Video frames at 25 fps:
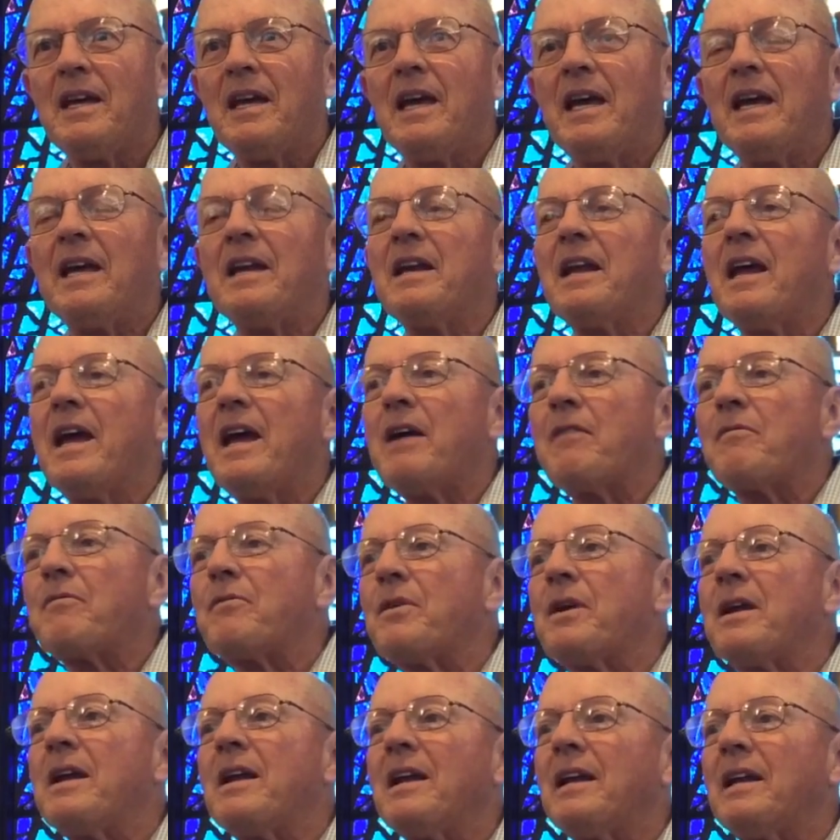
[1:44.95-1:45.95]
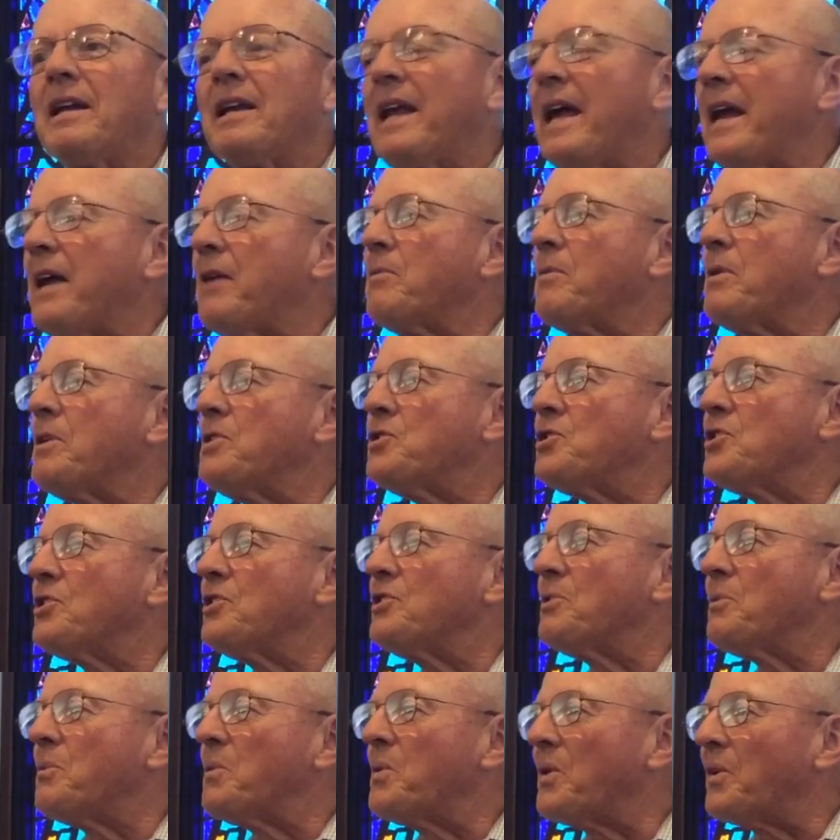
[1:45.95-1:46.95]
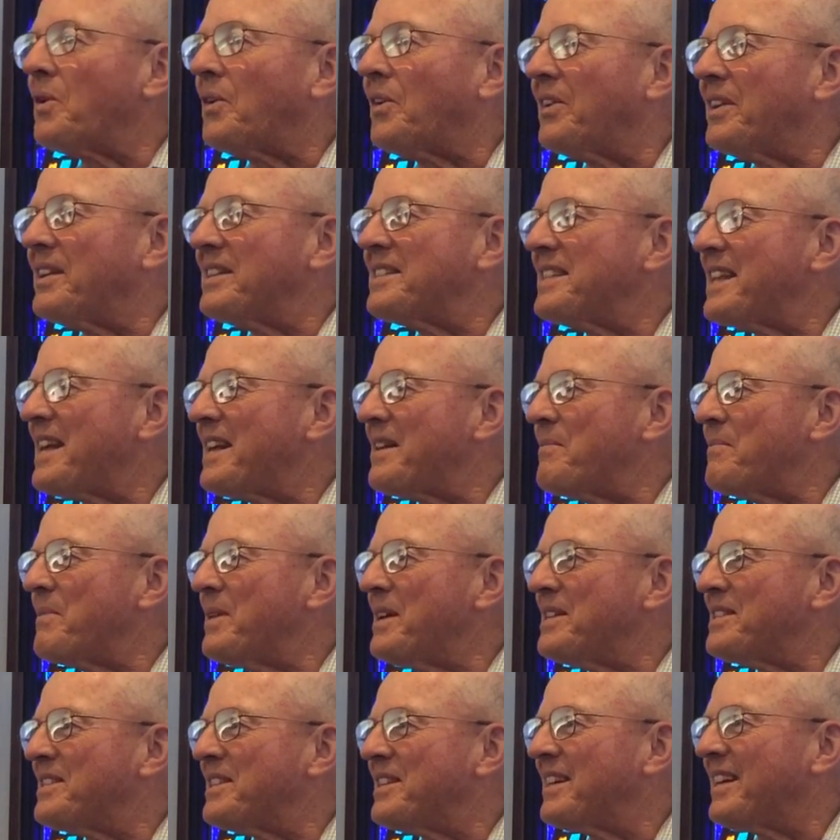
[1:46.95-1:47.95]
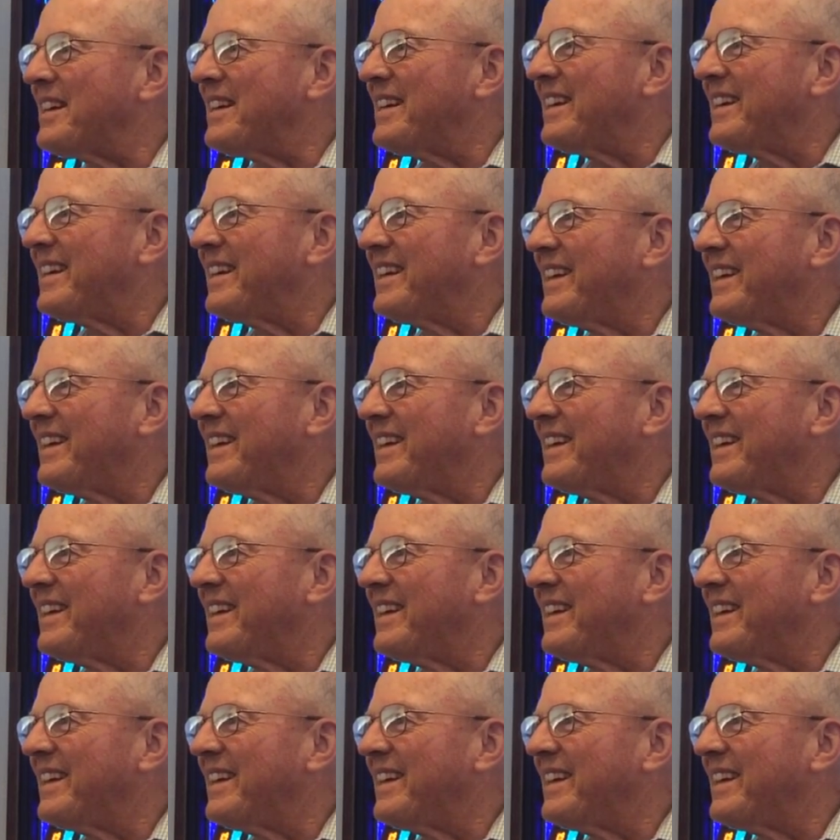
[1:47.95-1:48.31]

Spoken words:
in every language in the world. Isn't that amazing?